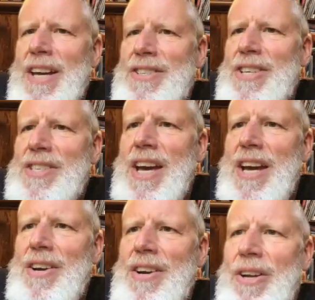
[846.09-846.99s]
as I
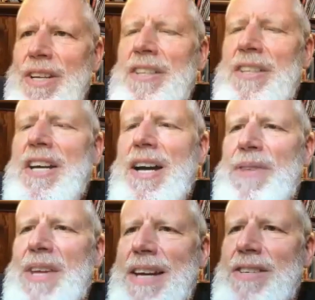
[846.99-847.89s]
say, on
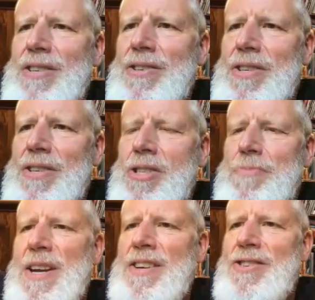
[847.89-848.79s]
income taxes,
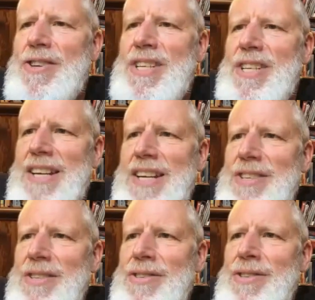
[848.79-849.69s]
expenditure
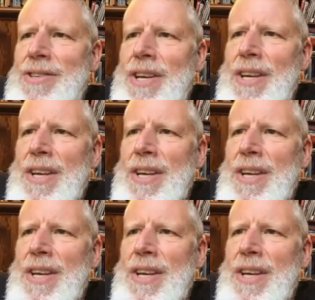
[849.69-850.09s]
taxes,